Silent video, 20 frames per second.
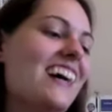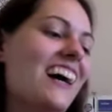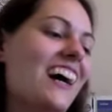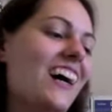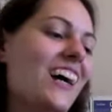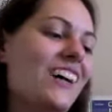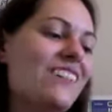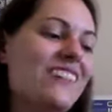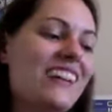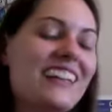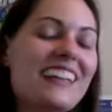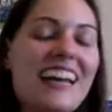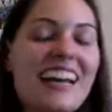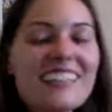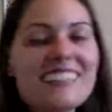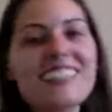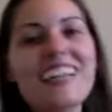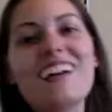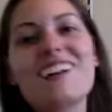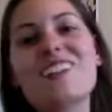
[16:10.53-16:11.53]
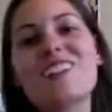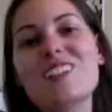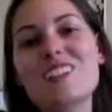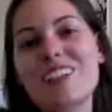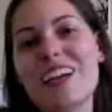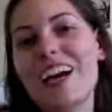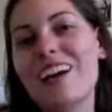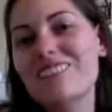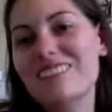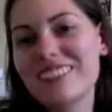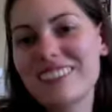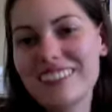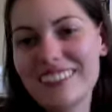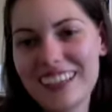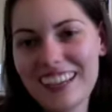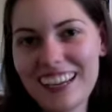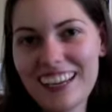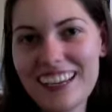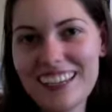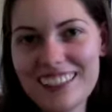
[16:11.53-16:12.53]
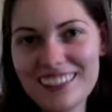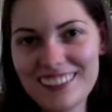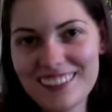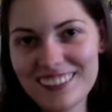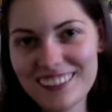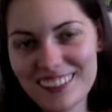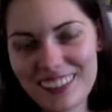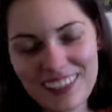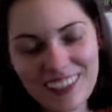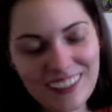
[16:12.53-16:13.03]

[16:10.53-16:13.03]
And that's how the chapter ends.